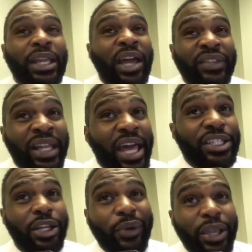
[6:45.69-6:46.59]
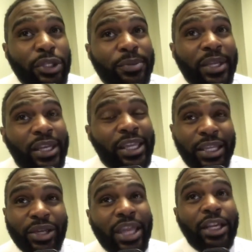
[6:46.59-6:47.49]
After last year, the way he was playing and
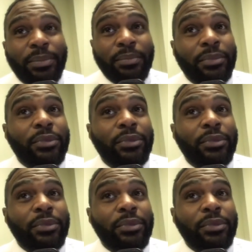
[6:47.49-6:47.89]
getting ate up